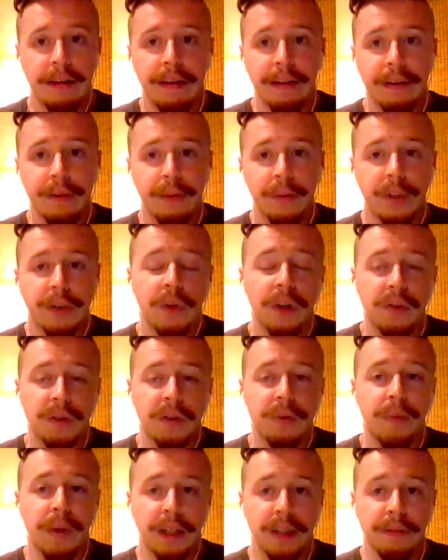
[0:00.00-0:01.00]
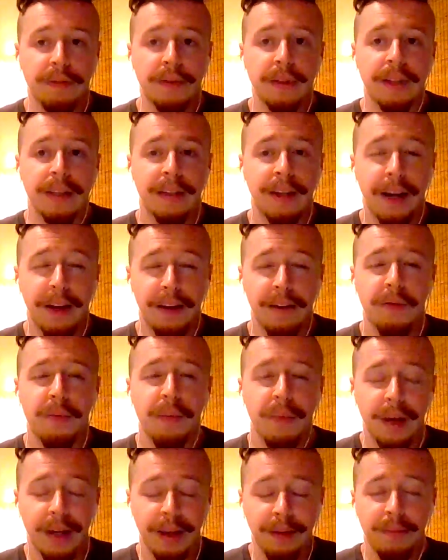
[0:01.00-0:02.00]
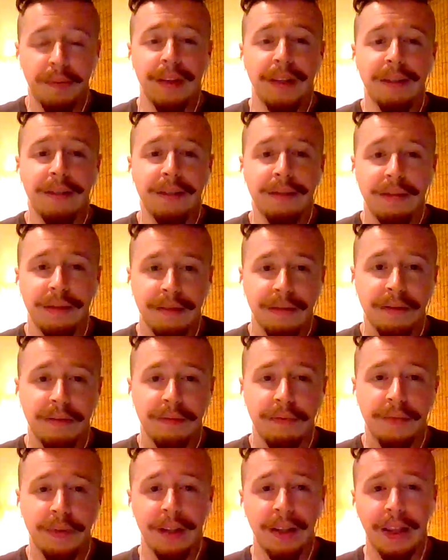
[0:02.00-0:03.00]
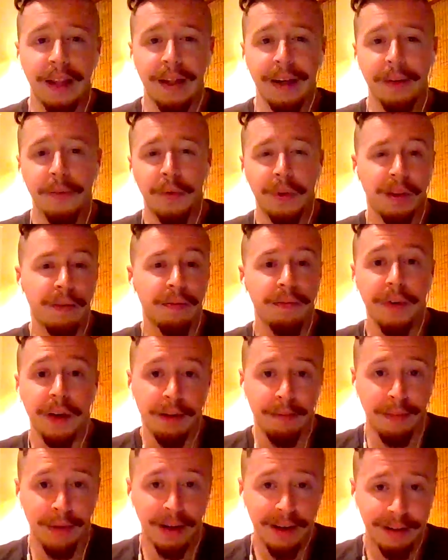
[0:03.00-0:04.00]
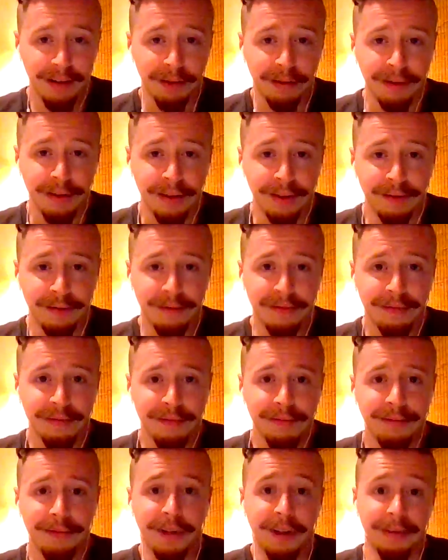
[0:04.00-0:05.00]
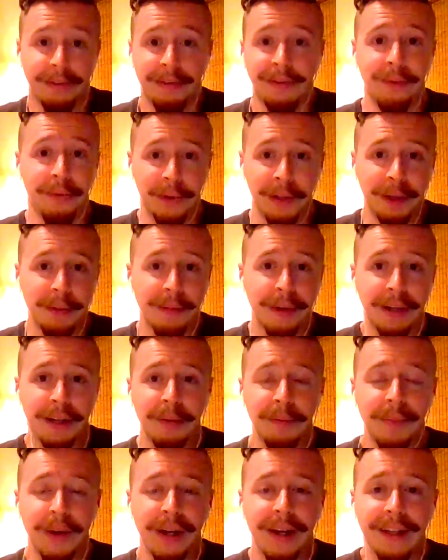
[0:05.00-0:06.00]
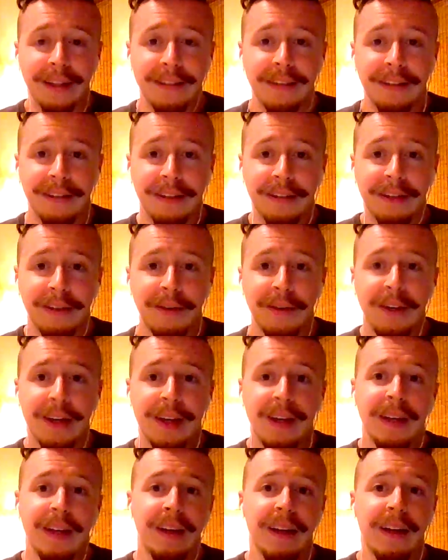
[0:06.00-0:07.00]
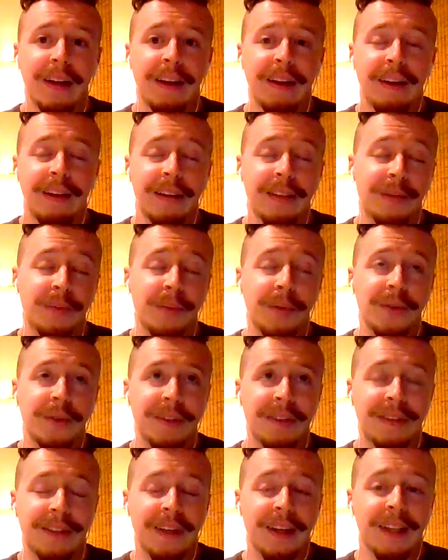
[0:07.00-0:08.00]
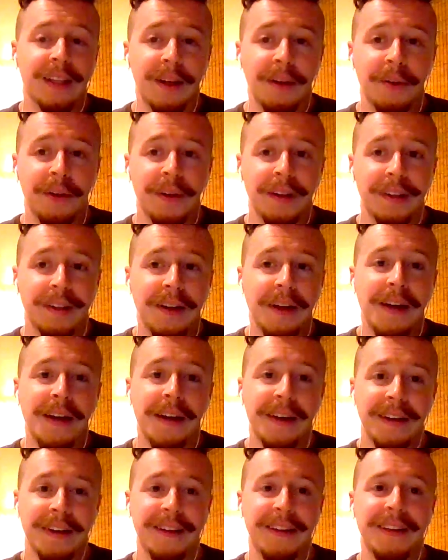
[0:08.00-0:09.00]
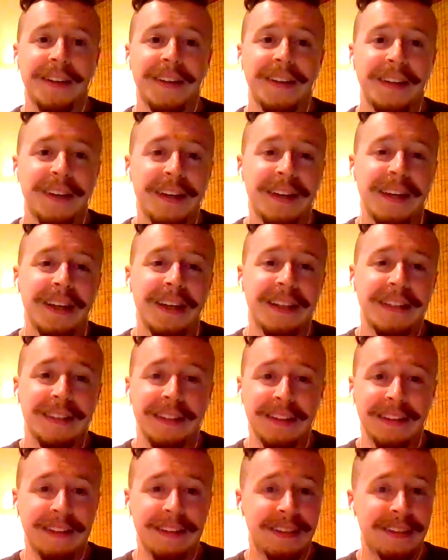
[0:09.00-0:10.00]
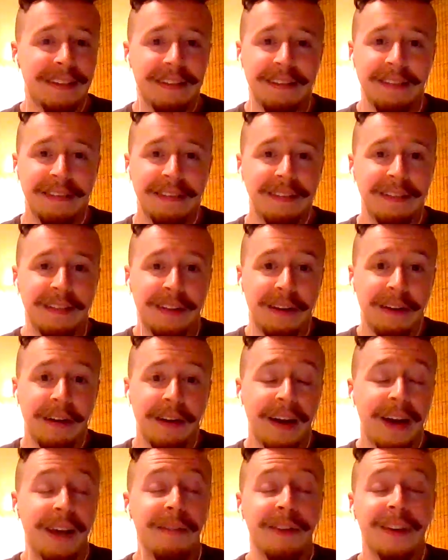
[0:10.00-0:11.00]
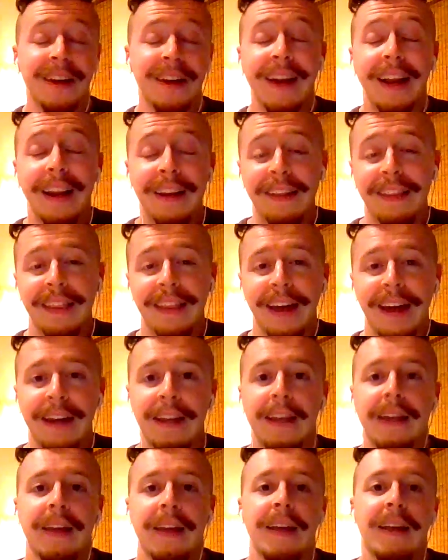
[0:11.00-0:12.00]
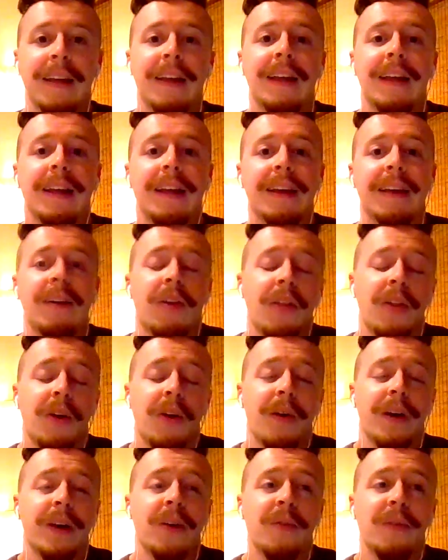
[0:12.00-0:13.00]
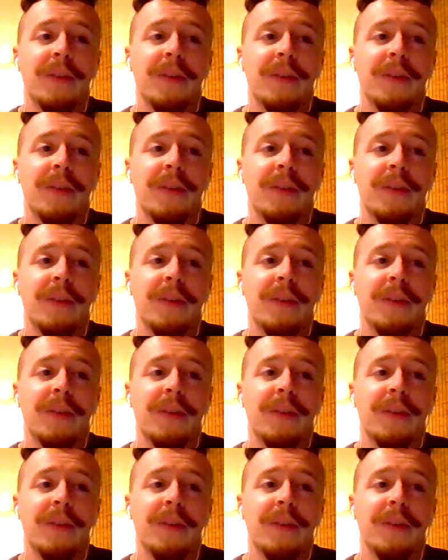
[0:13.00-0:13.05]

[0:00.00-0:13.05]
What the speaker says: which retrospectively kind of made me feel like, what the fuck am I doing to really make impacts, I suppose you could say it that way, since, I haven't done any of that. And although I don't